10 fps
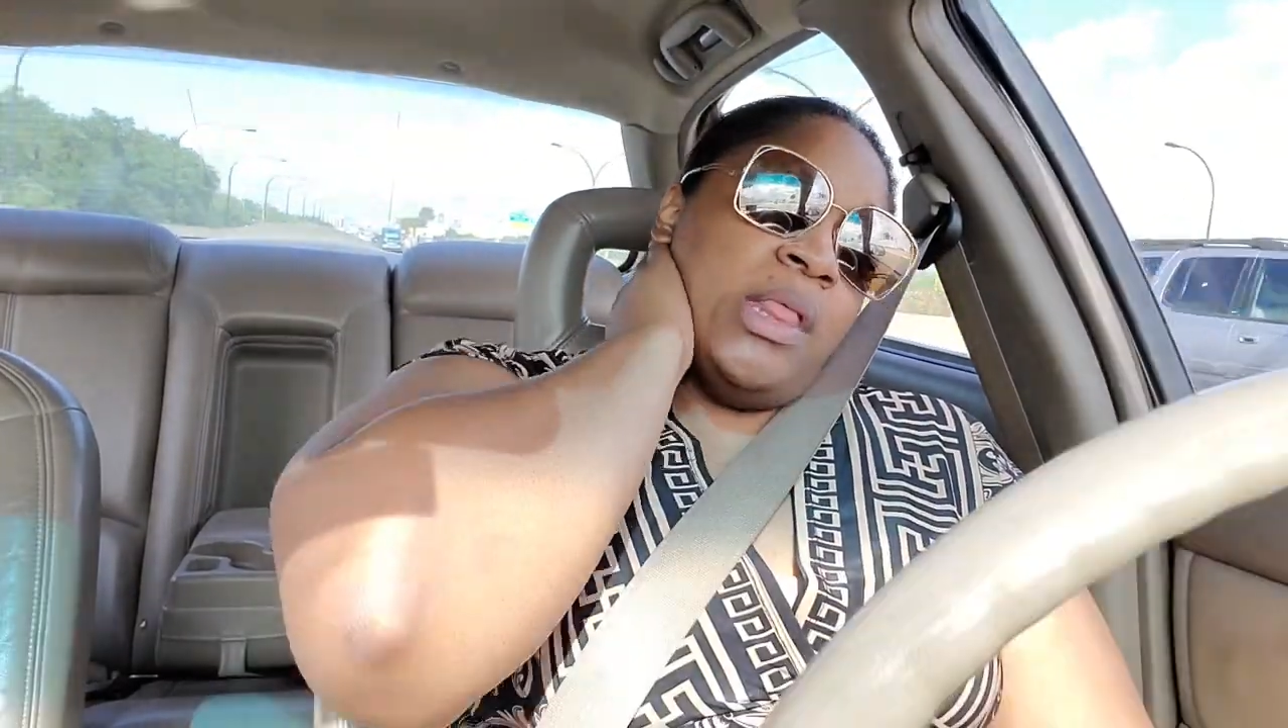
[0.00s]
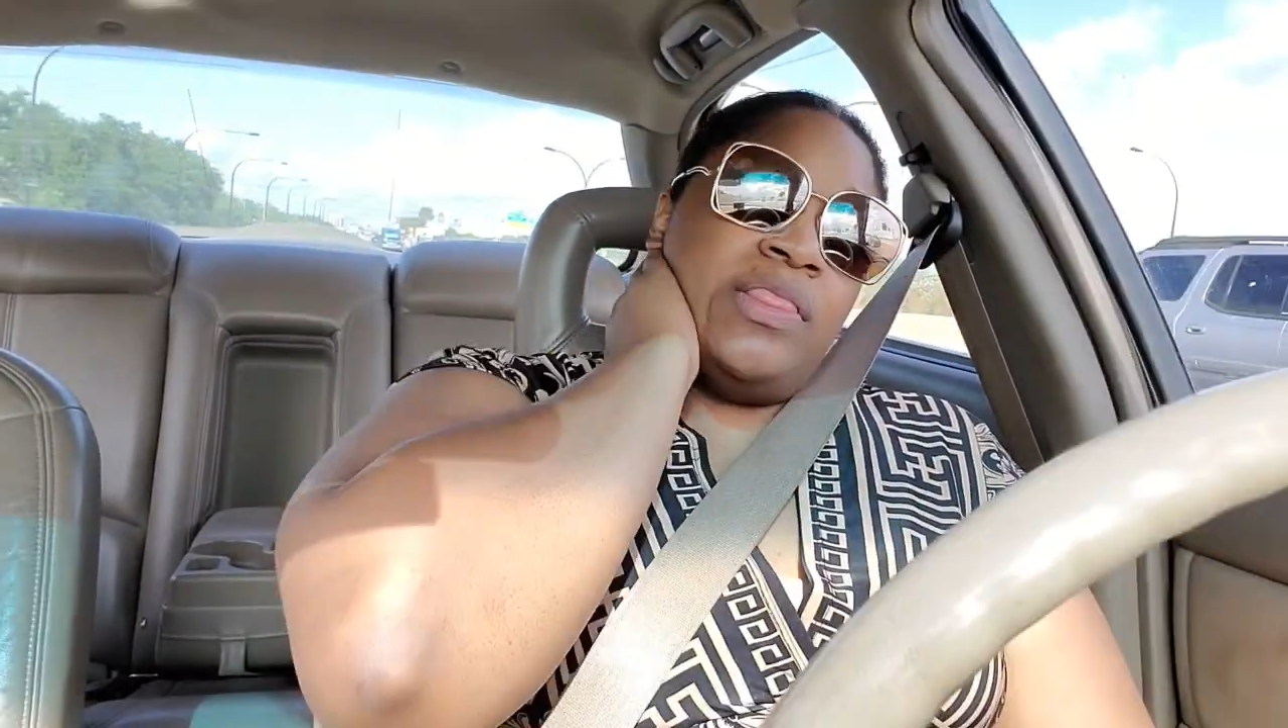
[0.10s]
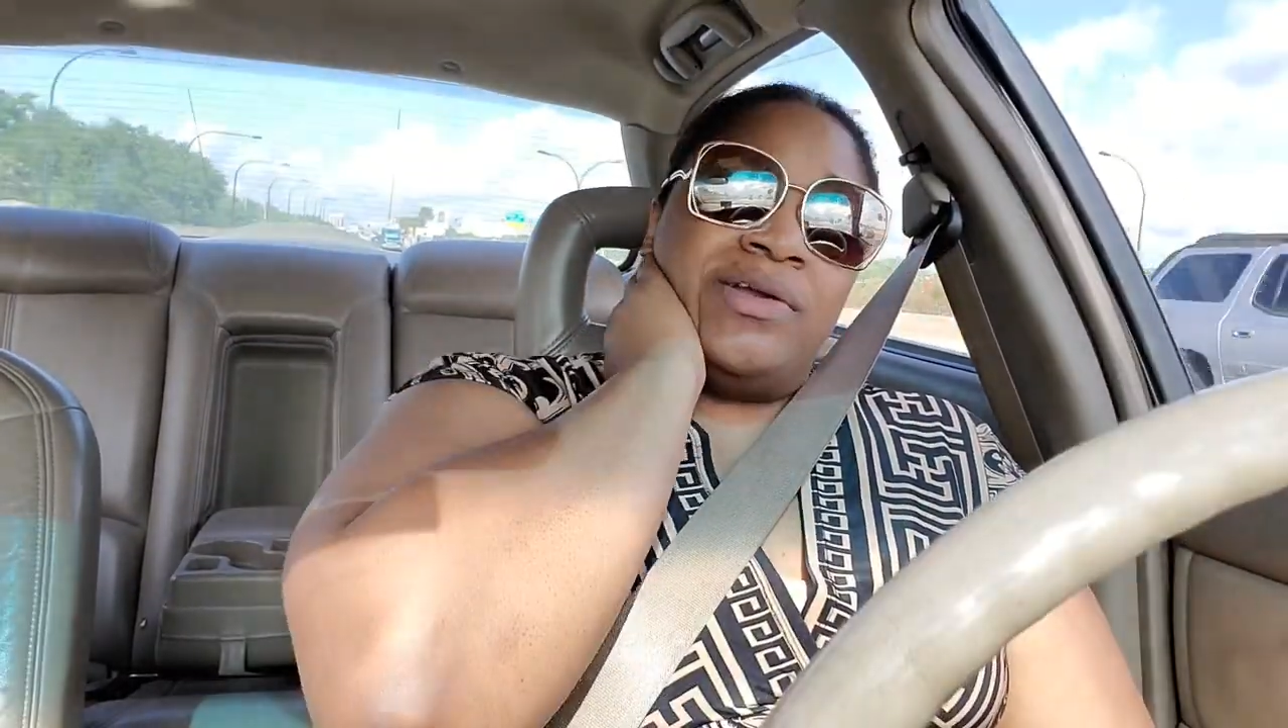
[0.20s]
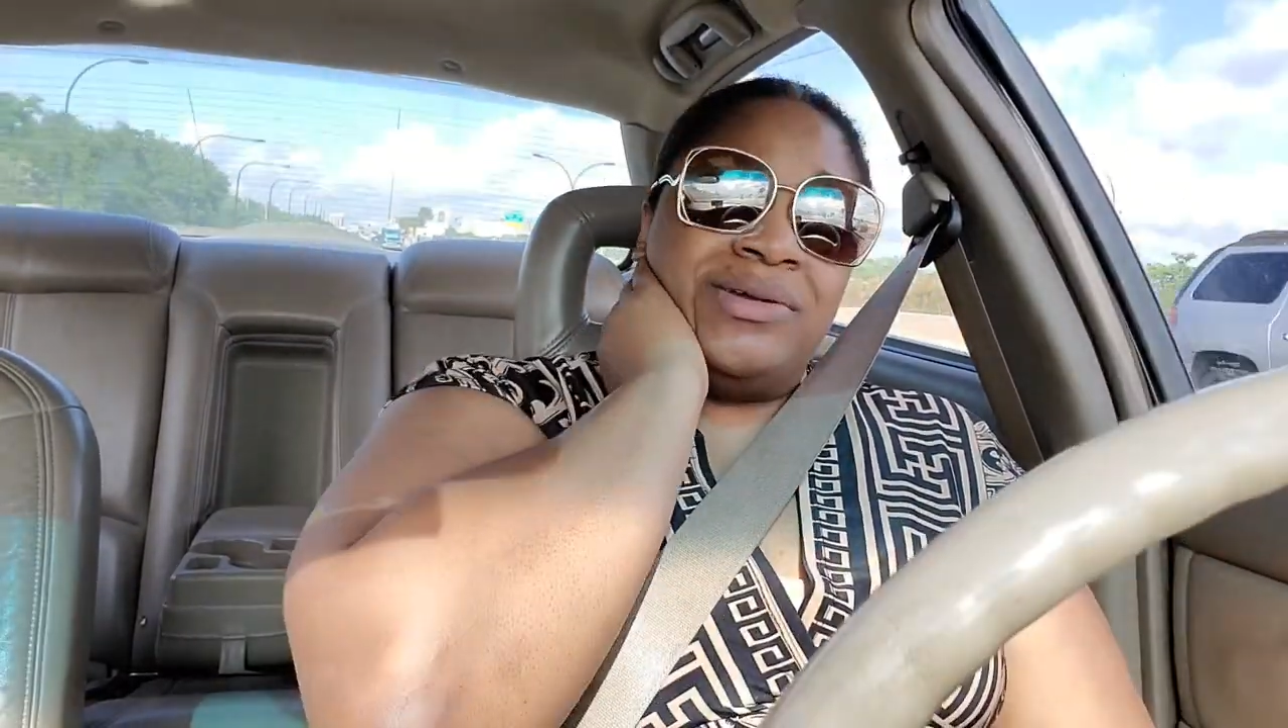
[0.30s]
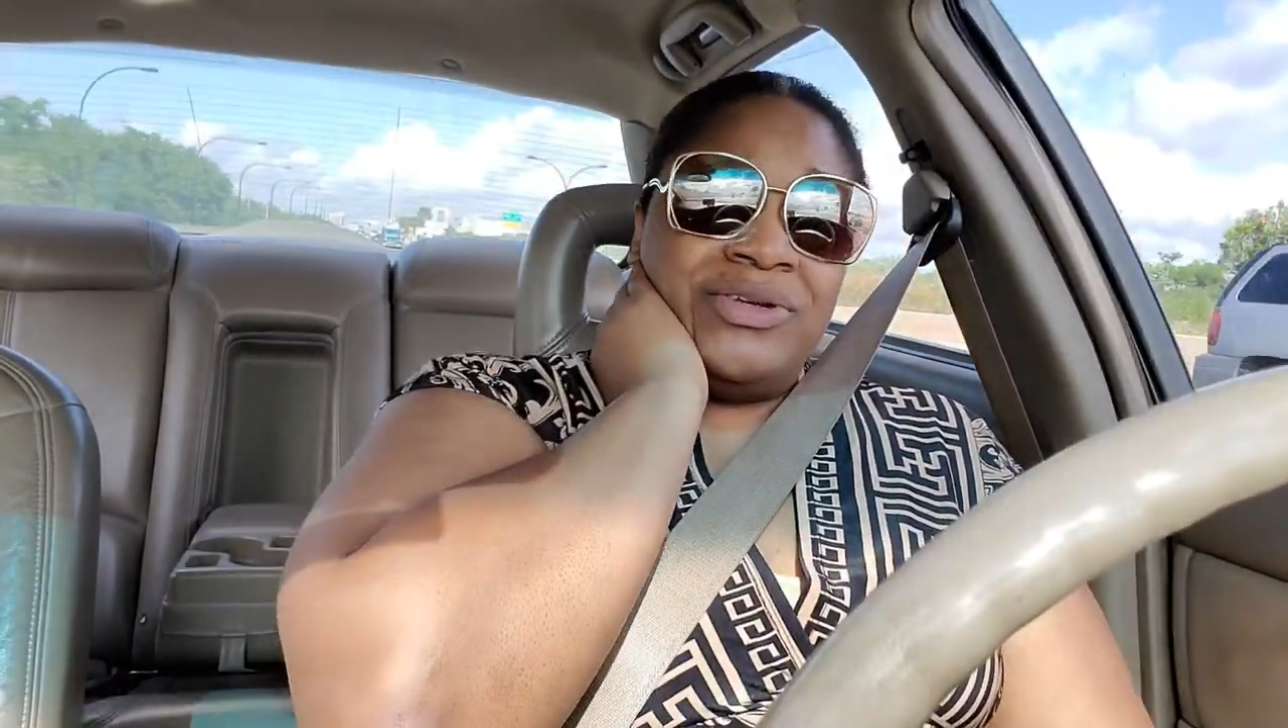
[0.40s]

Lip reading: third